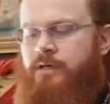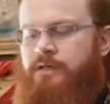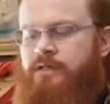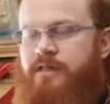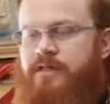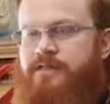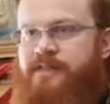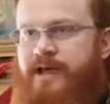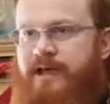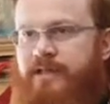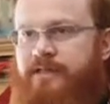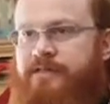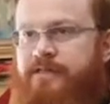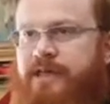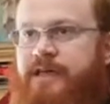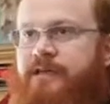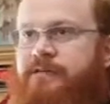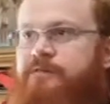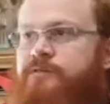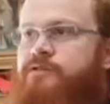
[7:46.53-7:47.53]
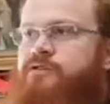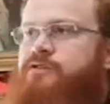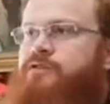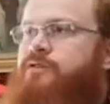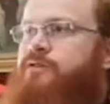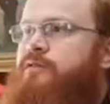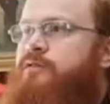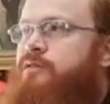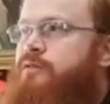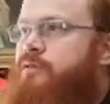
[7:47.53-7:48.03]
The second thing
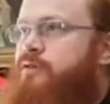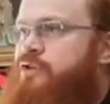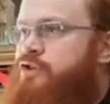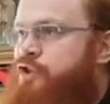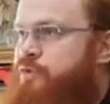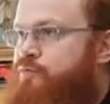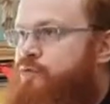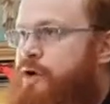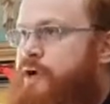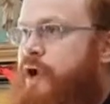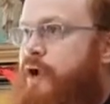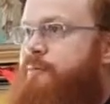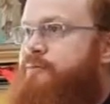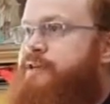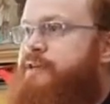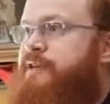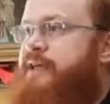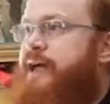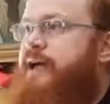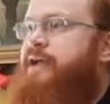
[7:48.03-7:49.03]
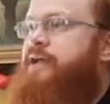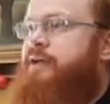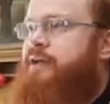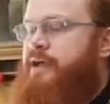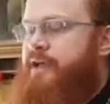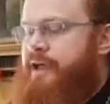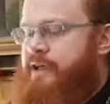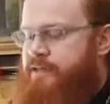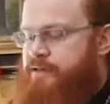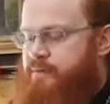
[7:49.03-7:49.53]
to, to bring up today
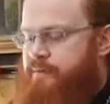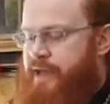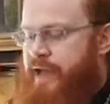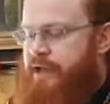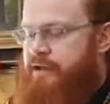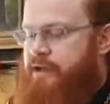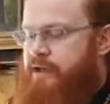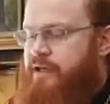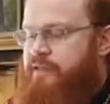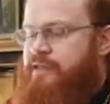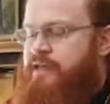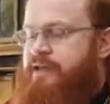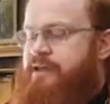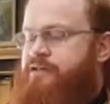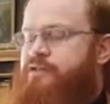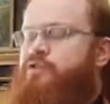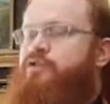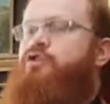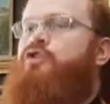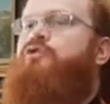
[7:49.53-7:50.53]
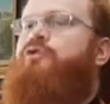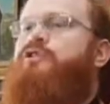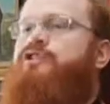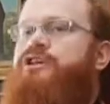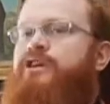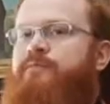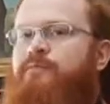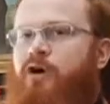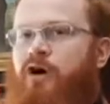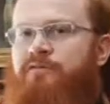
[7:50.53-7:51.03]
is about the
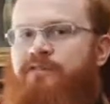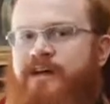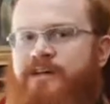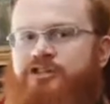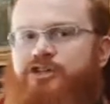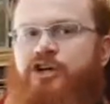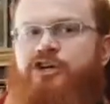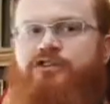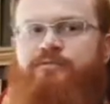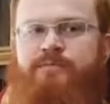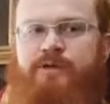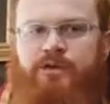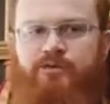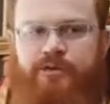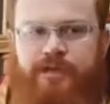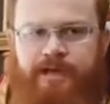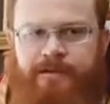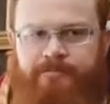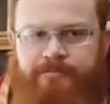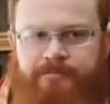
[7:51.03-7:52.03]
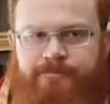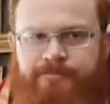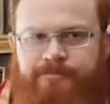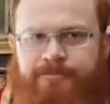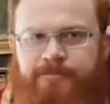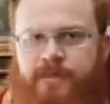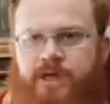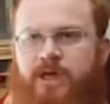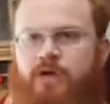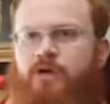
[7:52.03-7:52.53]
stewardship of a church building.
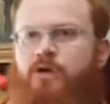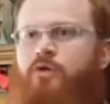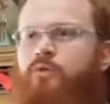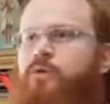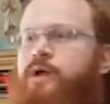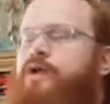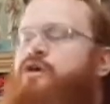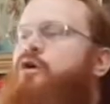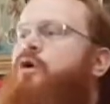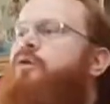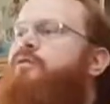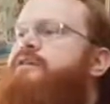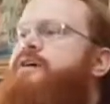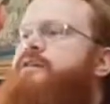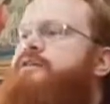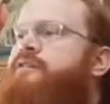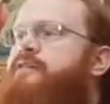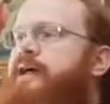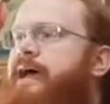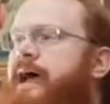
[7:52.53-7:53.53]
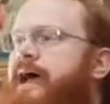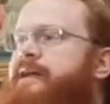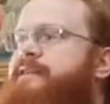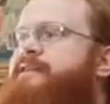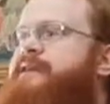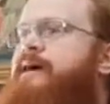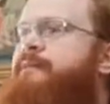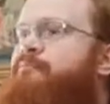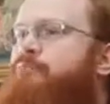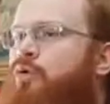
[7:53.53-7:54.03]
We call this a
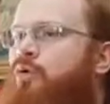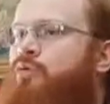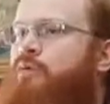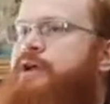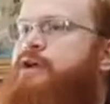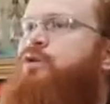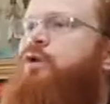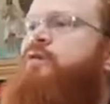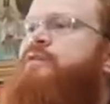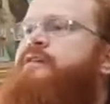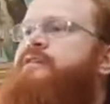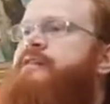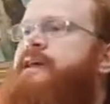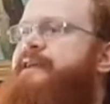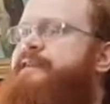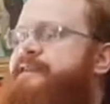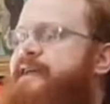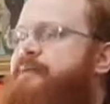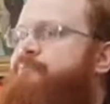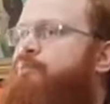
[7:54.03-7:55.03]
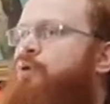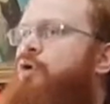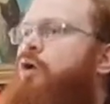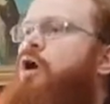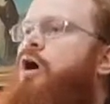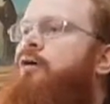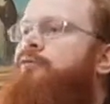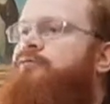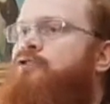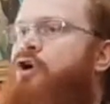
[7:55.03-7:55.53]
temple, we call this a temple
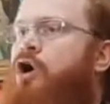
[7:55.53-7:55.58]
of